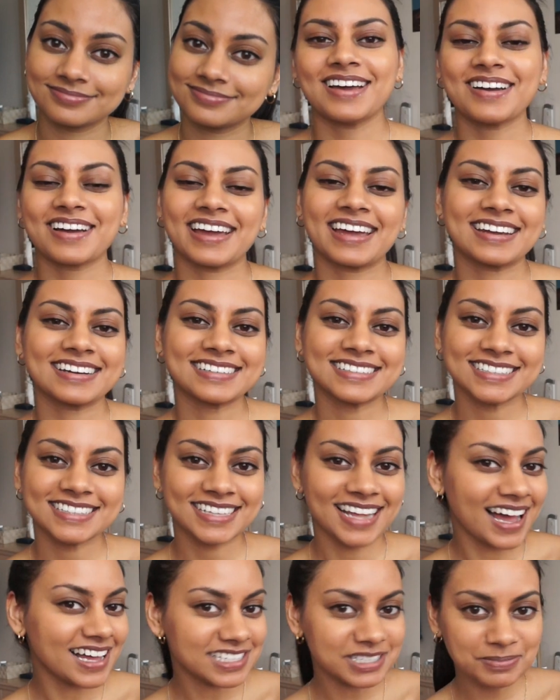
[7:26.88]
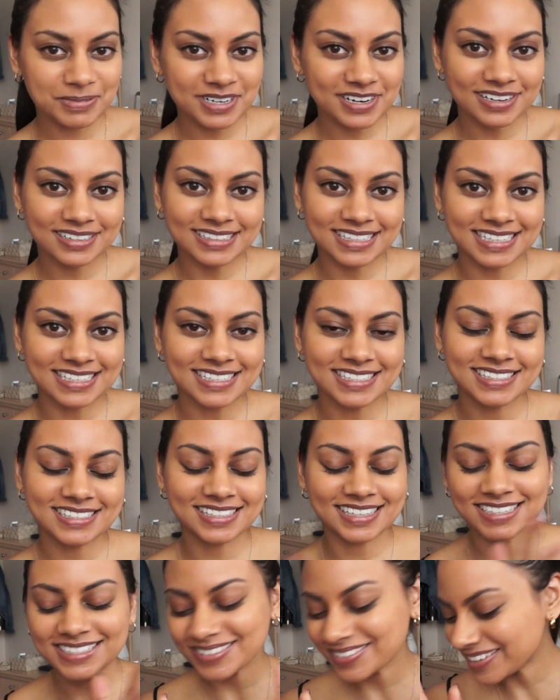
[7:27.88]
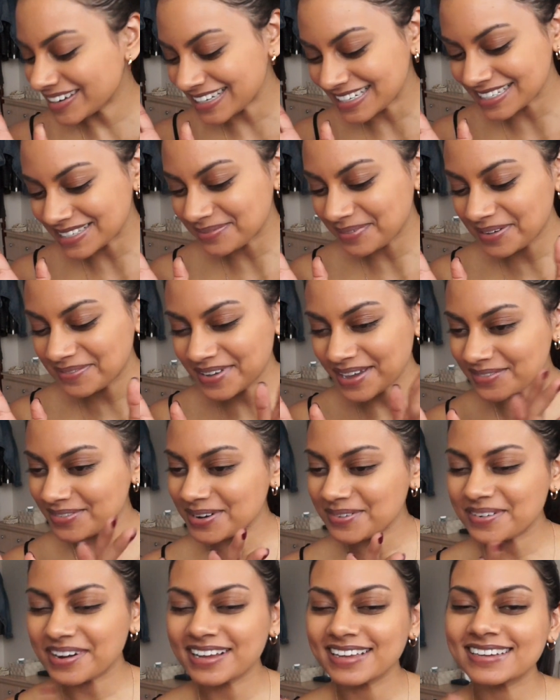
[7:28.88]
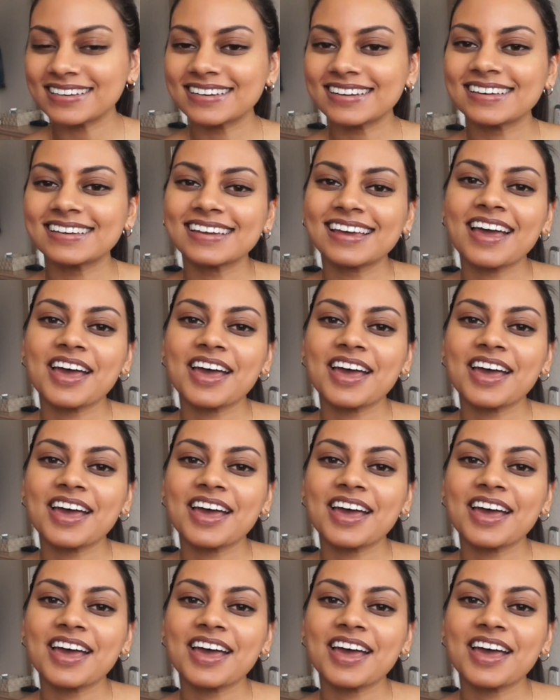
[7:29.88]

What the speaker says: Okay, last but not least, this one is my favorite one.